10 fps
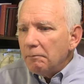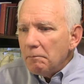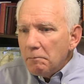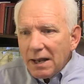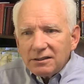
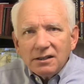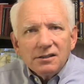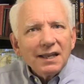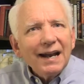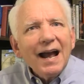message
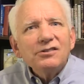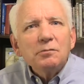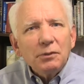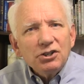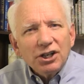that
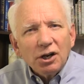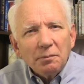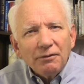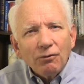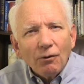hasn't been shared
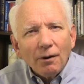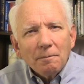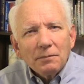before.